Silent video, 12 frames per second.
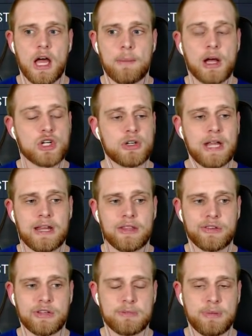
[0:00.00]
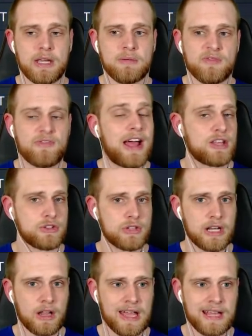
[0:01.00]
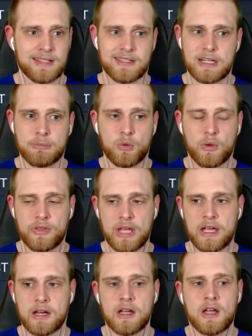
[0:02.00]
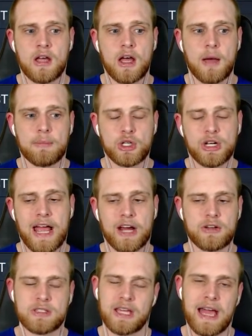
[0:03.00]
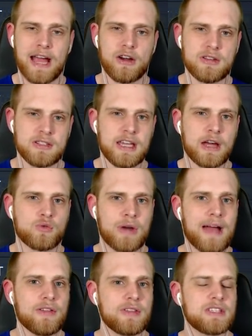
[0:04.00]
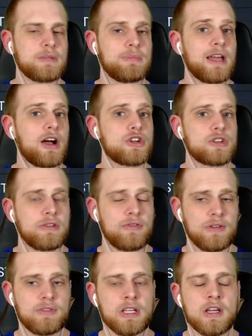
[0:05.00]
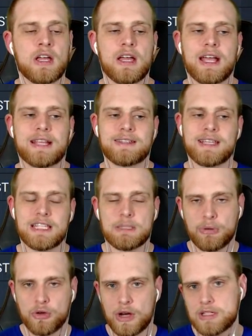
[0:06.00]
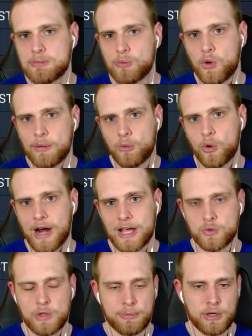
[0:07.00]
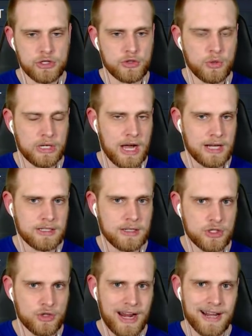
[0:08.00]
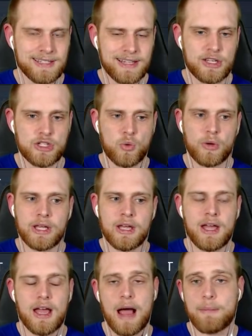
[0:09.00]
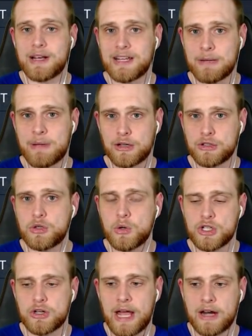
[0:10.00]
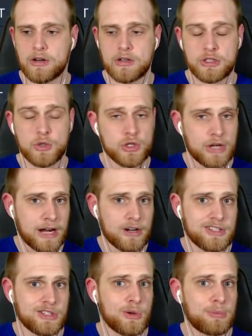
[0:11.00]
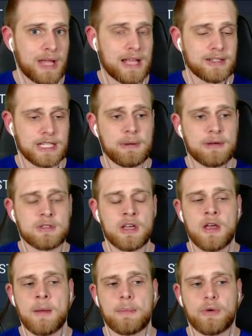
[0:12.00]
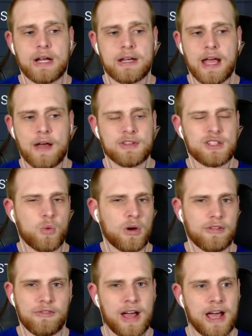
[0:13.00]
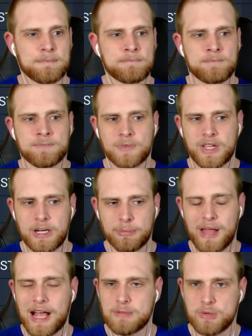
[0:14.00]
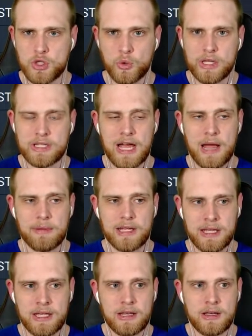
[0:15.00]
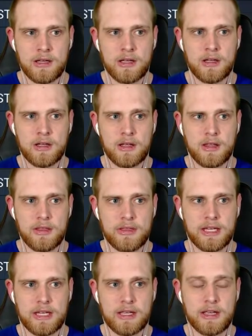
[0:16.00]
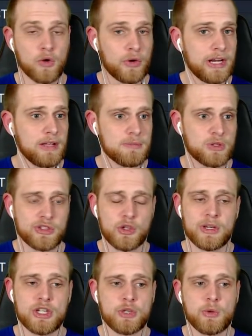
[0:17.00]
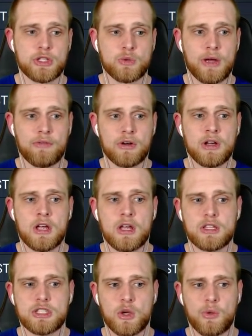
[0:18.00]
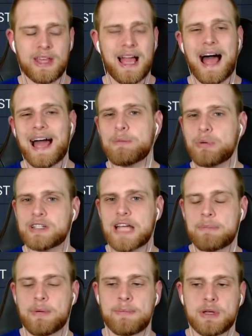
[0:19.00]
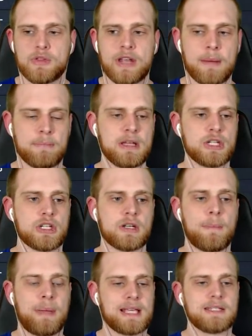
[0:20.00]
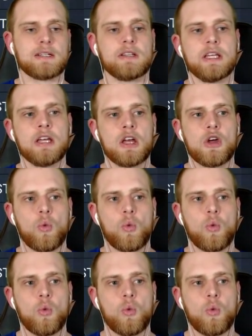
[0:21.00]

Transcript: Um, 183 speed, faster than Elhain's the number one thing. Um, good accuracy. Accuracy, I'd rather this to be 150. It needs to progress more and more as we push through the content. Dragon Sage 20, I'm going to need about 200, ac 200 accuracy to apply the debuffs, but right now this is working fine. It applies majority of the time in the arena, so it's no issue whatsoever. So the hybrid type of build that I've mentioned, basically